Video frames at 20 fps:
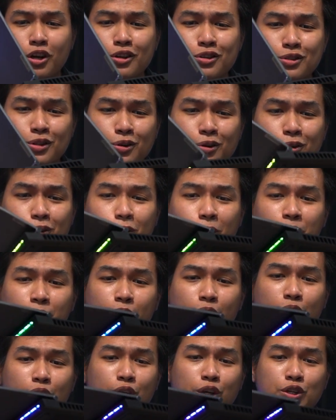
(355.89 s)
so
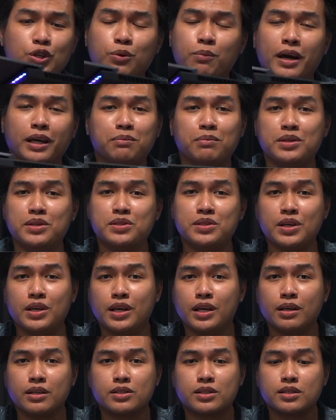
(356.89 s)
you might be
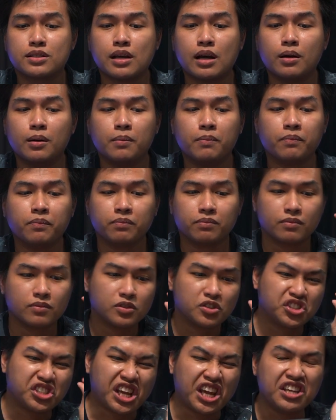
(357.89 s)
seeing some
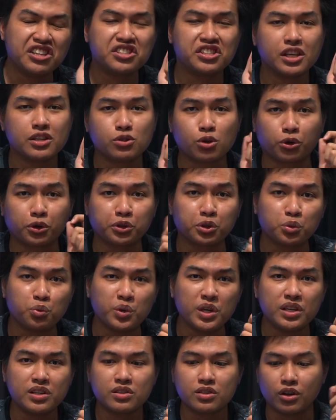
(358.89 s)
changes or
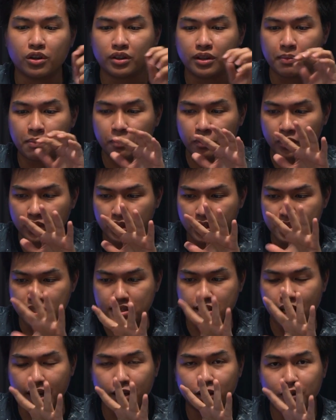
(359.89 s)
tweaks on the
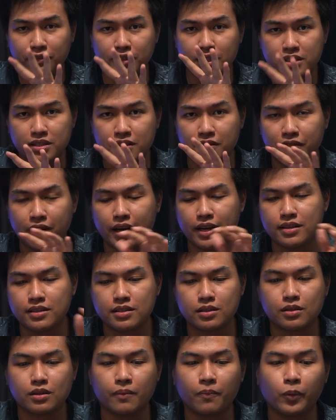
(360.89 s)
design of this
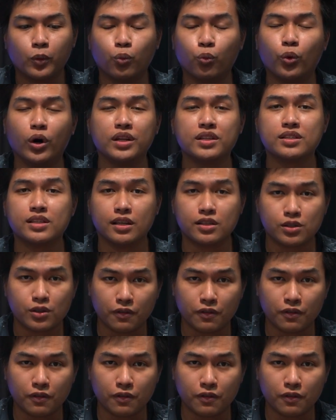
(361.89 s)
device once it's